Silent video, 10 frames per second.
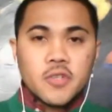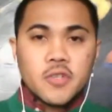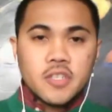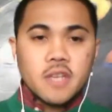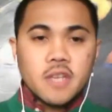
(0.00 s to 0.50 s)
for
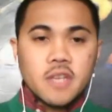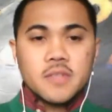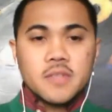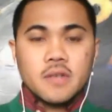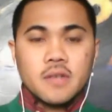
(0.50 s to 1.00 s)
sure, Jim.
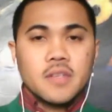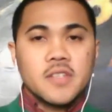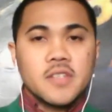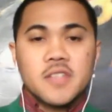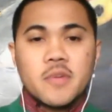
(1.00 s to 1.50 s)
So, in
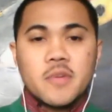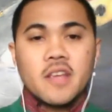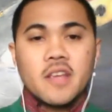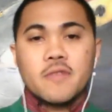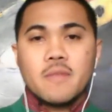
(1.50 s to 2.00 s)

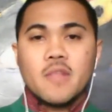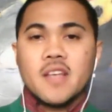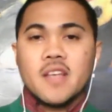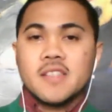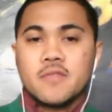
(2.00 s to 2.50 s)
summary, from
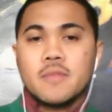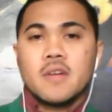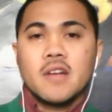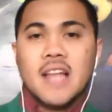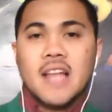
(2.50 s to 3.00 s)

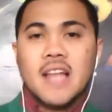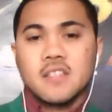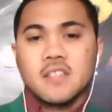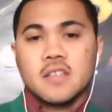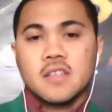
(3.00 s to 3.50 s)
our last
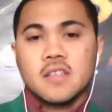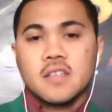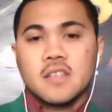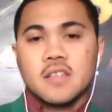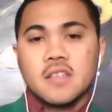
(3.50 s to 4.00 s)

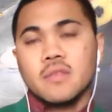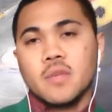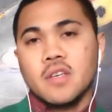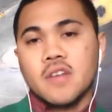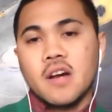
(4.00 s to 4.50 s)

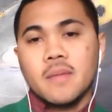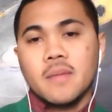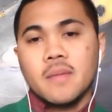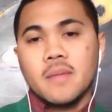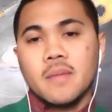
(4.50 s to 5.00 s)
discussion, we
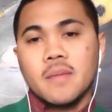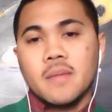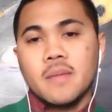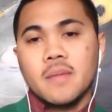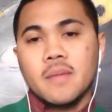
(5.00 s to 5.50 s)
talk
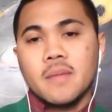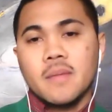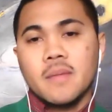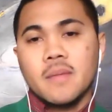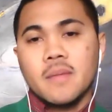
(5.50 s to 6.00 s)
about
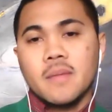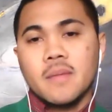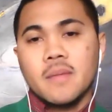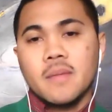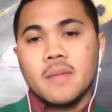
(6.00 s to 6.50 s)

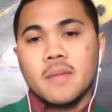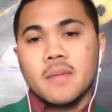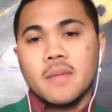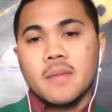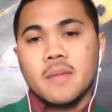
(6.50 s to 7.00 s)

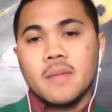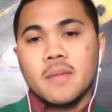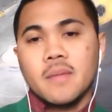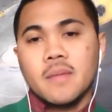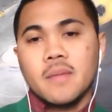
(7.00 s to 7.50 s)
the
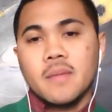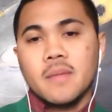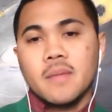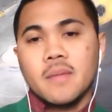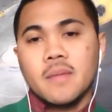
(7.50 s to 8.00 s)

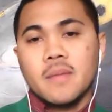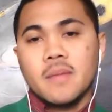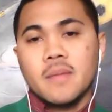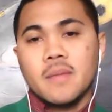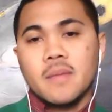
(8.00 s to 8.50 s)
last
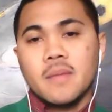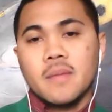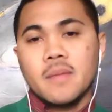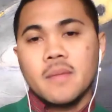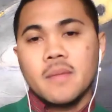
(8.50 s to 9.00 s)

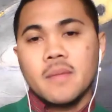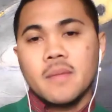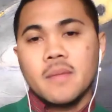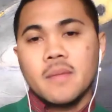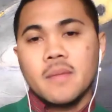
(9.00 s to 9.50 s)
minute tax.